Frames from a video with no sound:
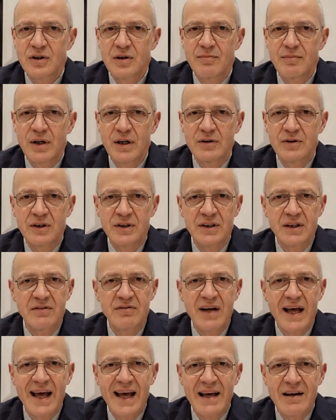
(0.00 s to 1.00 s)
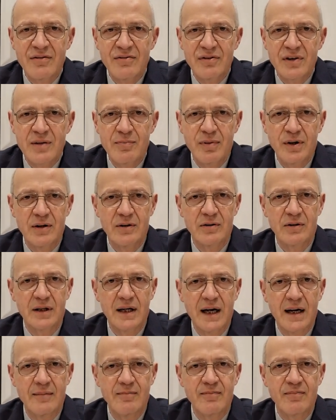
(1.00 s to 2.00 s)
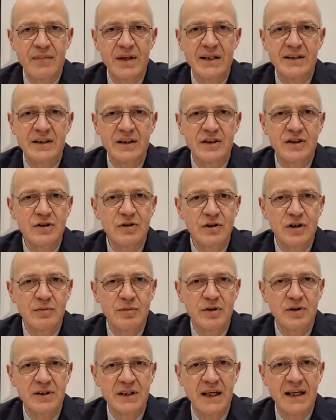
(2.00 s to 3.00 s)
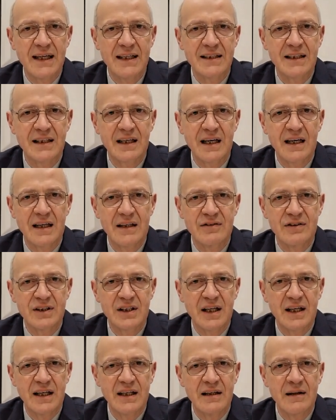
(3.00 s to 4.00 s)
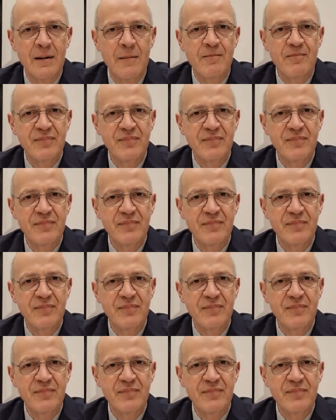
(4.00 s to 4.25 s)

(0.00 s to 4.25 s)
component of every program is a suitable diet and lifestyle